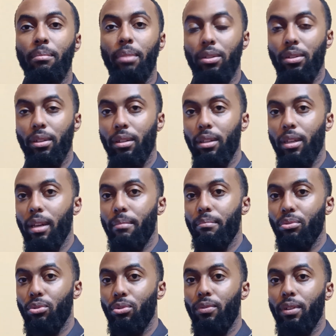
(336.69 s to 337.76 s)
basically
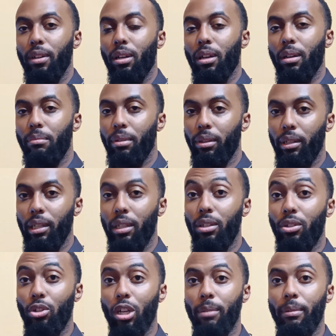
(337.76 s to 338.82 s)
improving our ability to
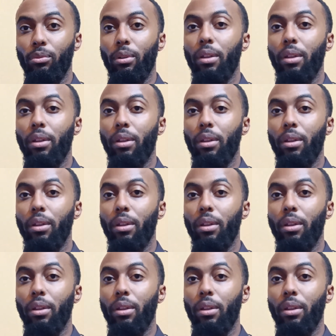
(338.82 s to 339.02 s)
determine